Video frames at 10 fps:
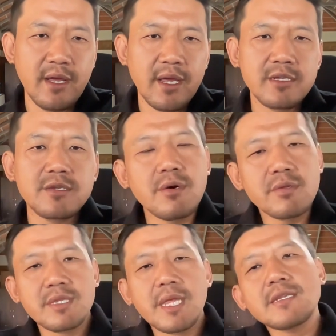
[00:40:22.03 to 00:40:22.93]

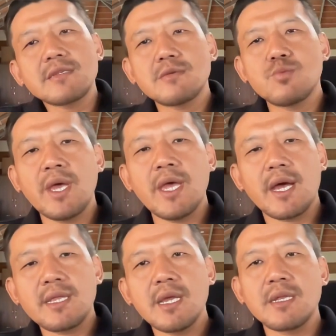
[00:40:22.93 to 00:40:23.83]
So that's where I
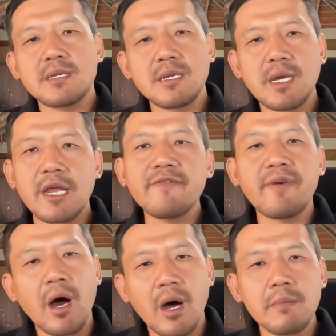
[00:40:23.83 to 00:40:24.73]
think it kind of
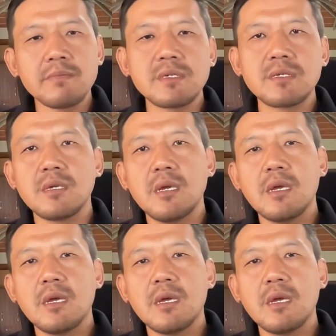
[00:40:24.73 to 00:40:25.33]
harms,